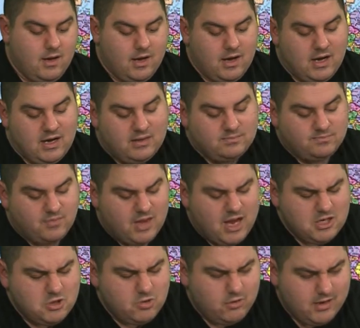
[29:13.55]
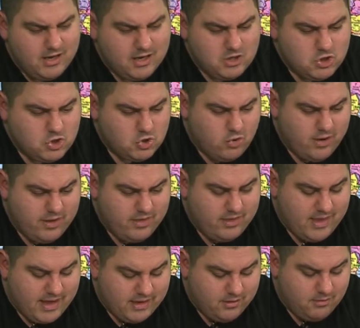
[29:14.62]
Um, I truly enjoyed
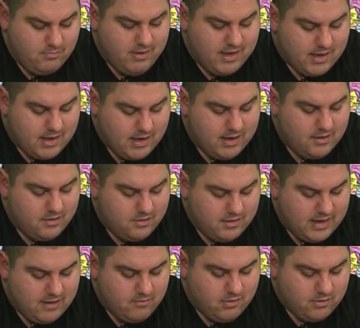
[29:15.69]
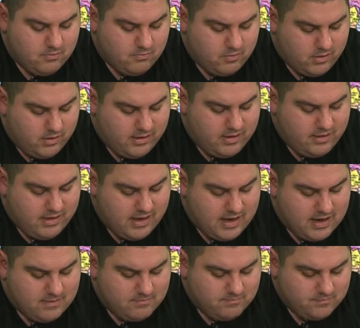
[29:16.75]
this because it was really the,
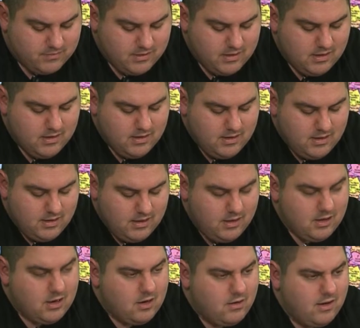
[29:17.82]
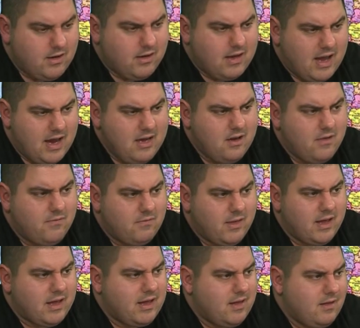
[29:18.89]
um, you know, it kind of
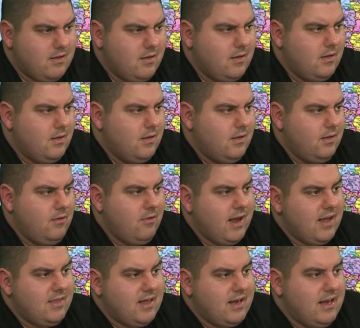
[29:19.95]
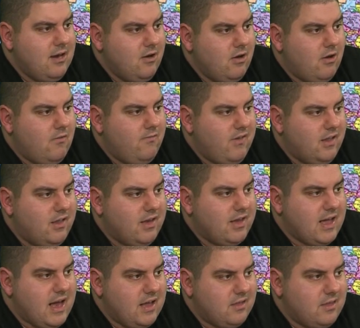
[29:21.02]
like you had that hero villain
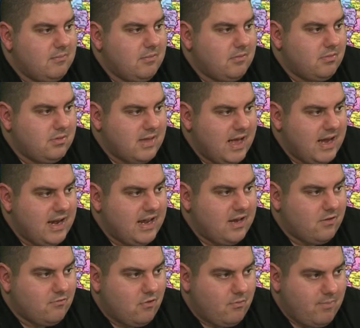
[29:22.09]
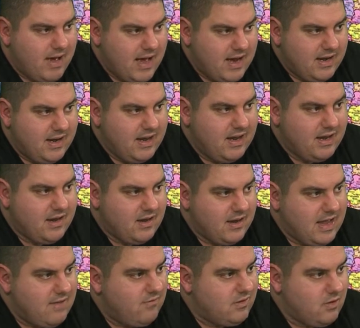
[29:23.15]
concept of Sonic and Robotnik and
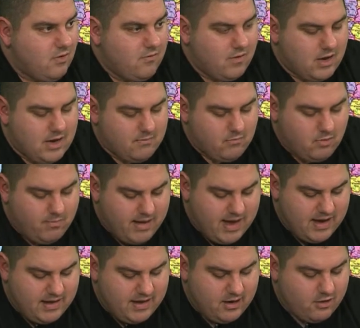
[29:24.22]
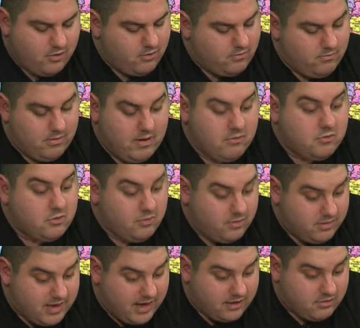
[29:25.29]
having to overcome Robotnik, or who
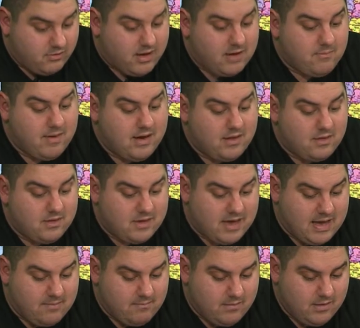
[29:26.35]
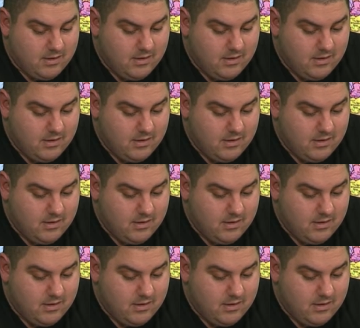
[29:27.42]
was Dr. Eggman at the time.